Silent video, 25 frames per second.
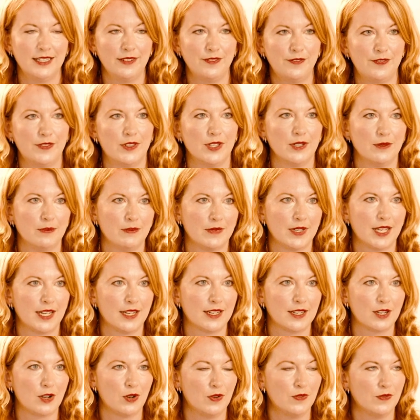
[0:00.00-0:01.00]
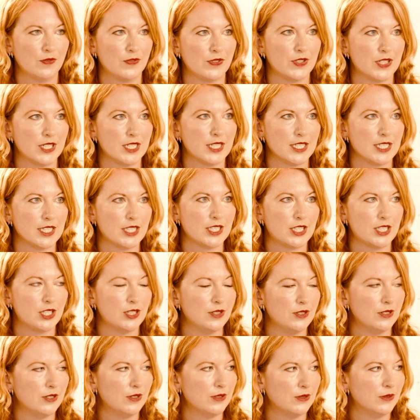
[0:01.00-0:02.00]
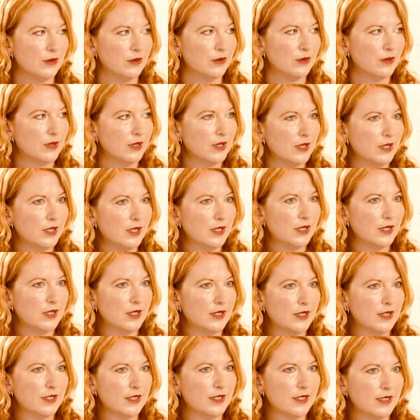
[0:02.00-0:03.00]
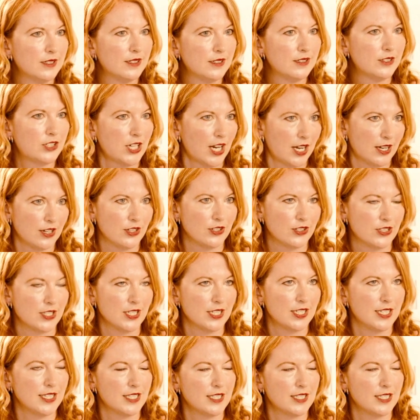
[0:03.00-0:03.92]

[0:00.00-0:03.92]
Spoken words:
give them that confidence to challenge the